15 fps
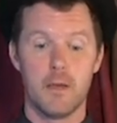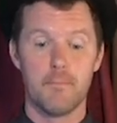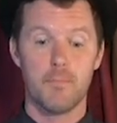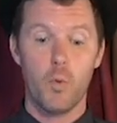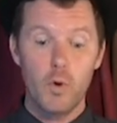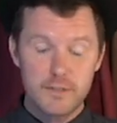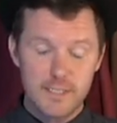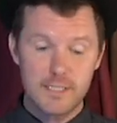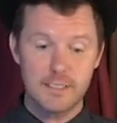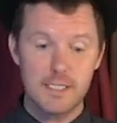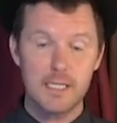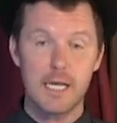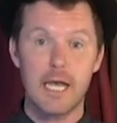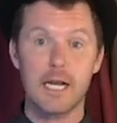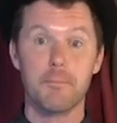But once I
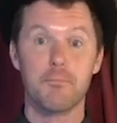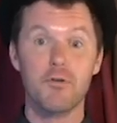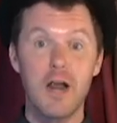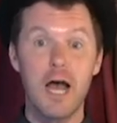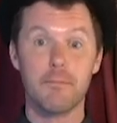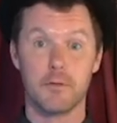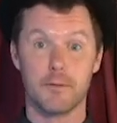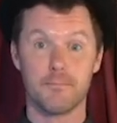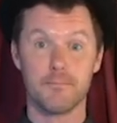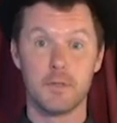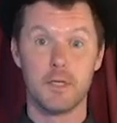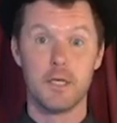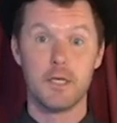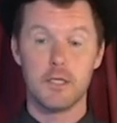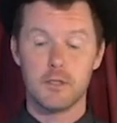did, I had a problem.
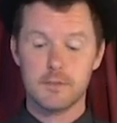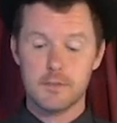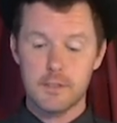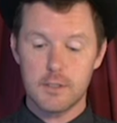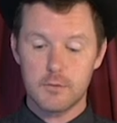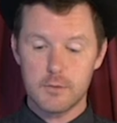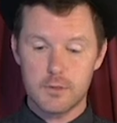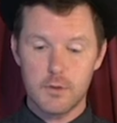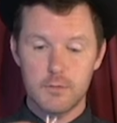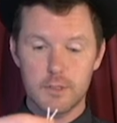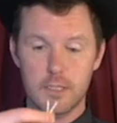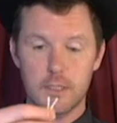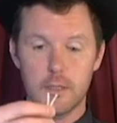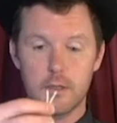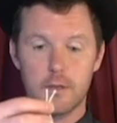You see, there was
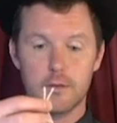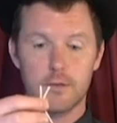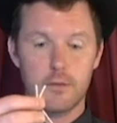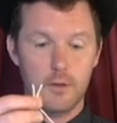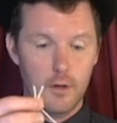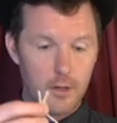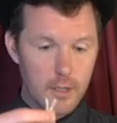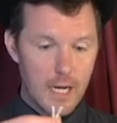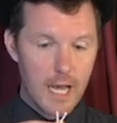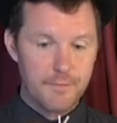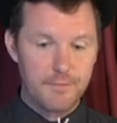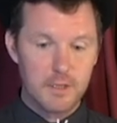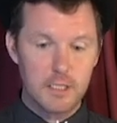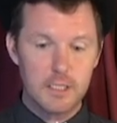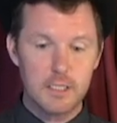only her
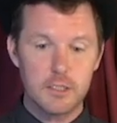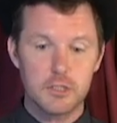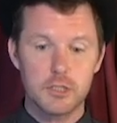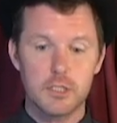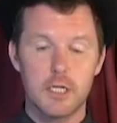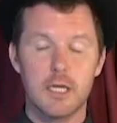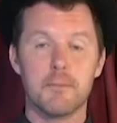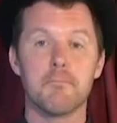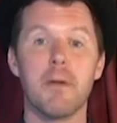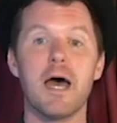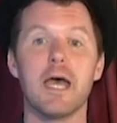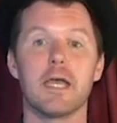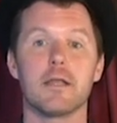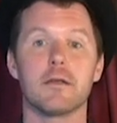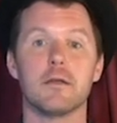half of the leash and
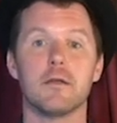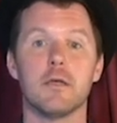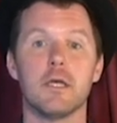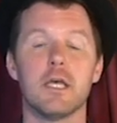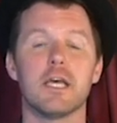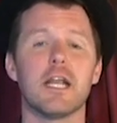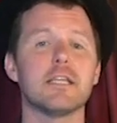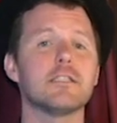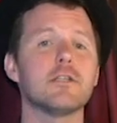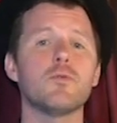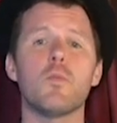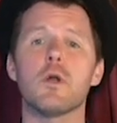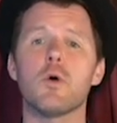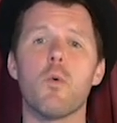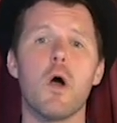mine. And I
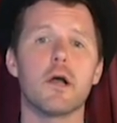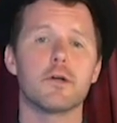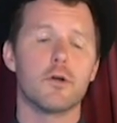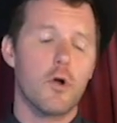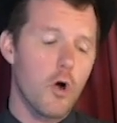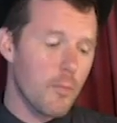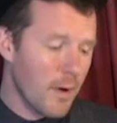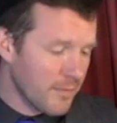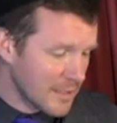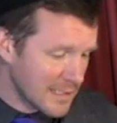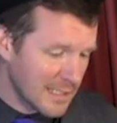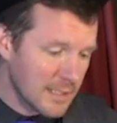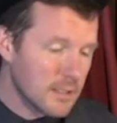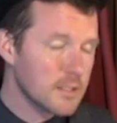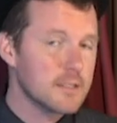didn't want to walk her home on
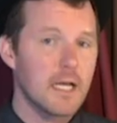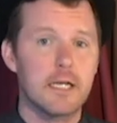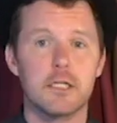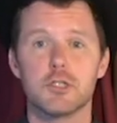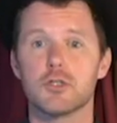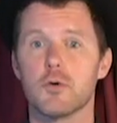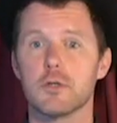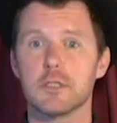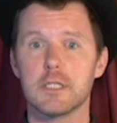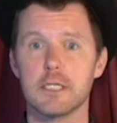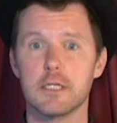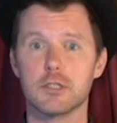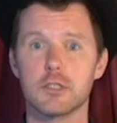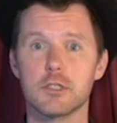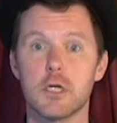this little tiny short
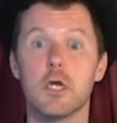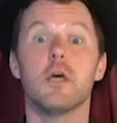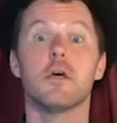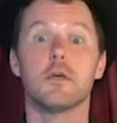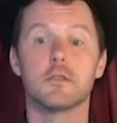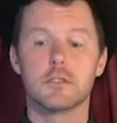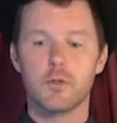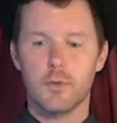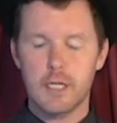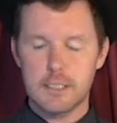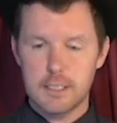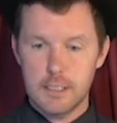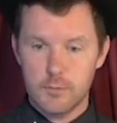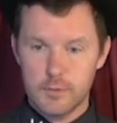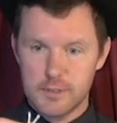leash. So what I
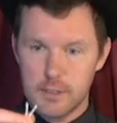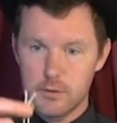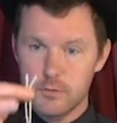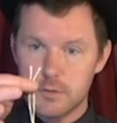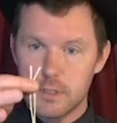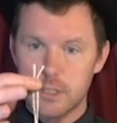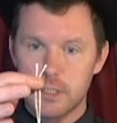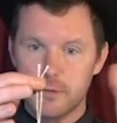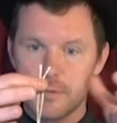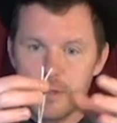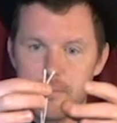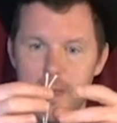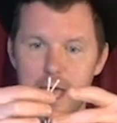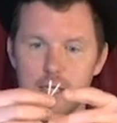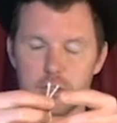did was I used a little bit
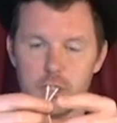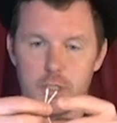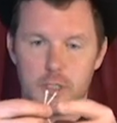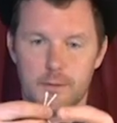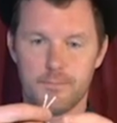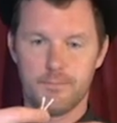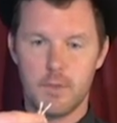of magic.